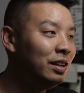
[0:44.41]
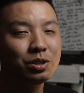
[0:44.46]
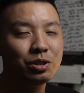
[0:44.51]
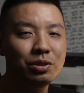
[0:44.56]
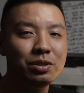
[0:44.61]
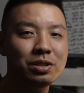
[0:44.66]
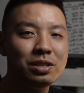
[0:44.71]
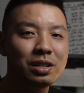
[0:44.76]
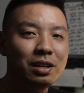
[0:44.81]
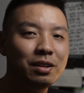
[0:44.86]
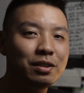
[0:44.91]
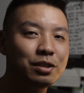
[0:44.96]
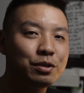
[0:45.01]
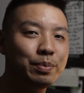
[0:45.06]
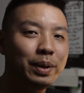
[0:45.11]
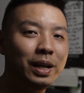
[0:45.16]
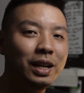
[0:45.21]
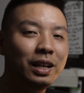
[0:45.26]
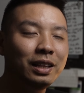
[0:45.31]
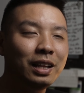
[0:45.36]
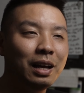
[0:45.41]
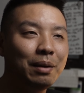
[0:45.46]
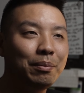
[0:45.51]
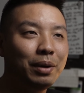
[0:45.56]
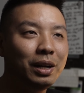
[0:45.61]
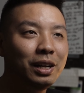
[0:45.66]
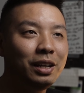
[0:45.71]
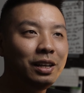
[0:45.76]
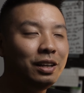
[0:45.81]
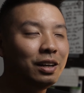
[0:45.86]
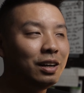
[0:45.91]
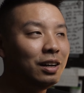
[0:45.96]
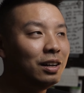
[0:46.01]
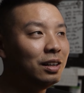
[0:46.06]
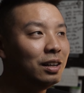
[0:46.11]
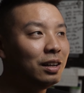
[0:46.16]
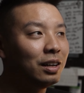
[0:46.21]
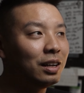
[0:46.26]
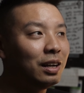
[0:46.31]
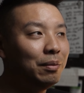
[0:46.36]
so instead of spending that money
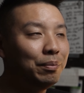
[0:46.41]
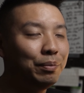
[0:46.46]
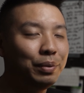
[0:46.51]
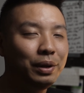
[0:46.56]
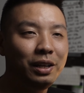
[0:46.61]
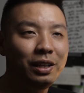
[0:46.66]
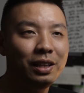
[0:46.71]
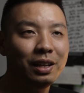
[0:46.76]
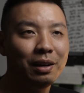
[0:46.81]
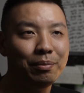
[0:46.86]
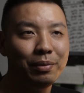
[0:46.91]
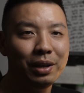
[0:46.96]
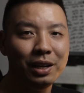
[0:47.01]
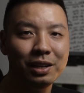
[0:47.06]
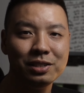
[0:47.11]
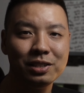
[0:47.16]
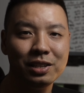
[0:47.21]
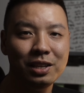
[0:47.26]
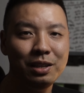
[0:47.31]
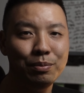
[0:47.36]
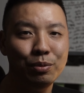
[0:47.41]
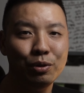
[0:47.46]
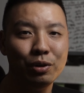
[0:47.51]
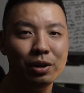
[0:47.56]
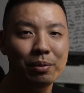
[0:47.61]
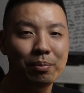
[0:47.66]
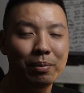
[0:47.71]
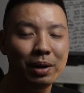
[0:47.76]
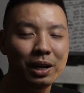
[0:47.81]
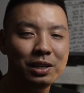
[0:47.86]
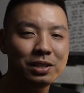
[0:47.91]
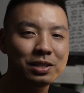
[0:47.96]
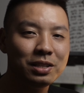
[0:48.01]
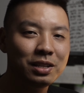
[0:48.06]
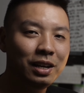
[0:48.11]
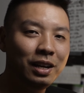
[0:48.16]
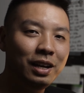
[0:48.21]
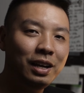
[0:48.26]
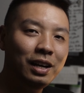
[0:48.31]
on a company that makes keyboard and mice,